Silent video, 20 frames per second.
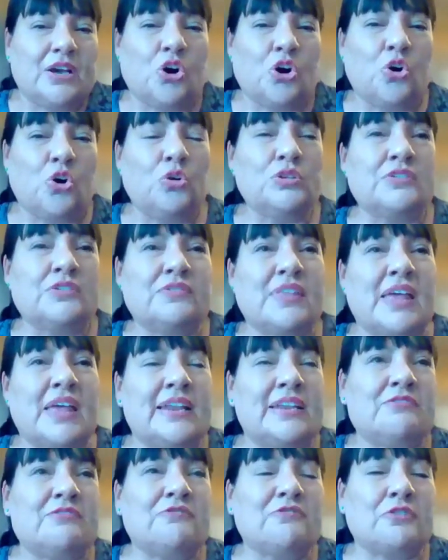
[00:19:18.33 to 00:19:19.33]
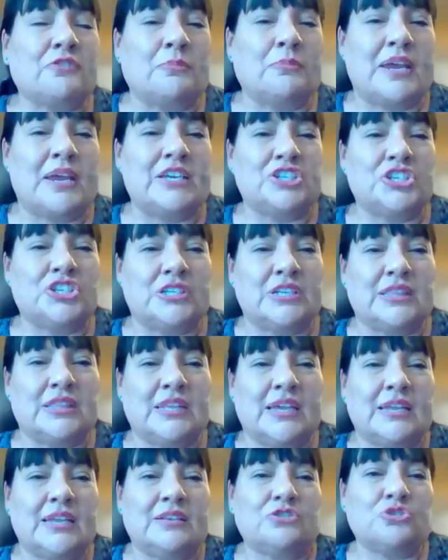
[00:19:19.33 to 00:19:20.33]
hold of that information
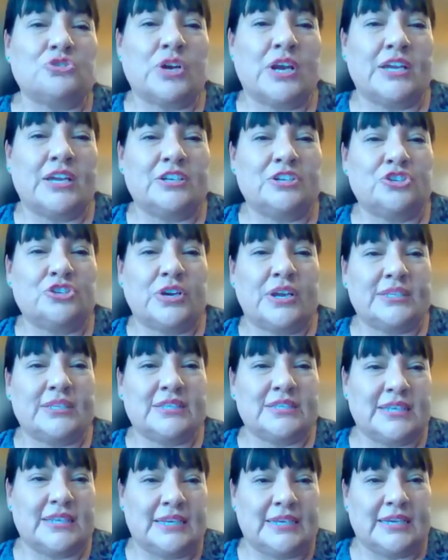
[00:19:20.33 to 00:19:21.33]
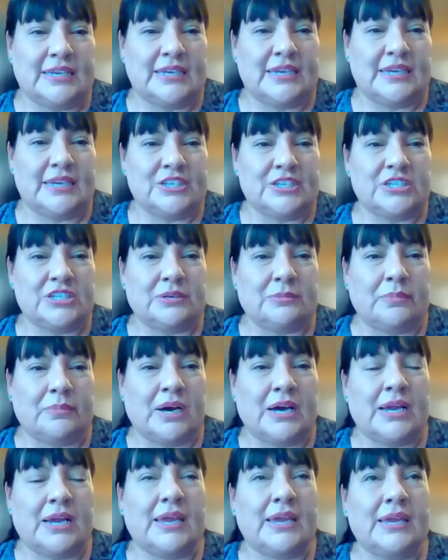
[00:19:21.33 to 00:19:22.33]
and then try to translate it into
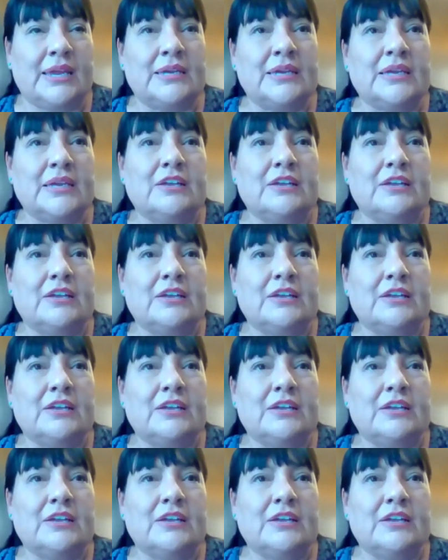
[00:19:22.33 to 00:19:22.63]
my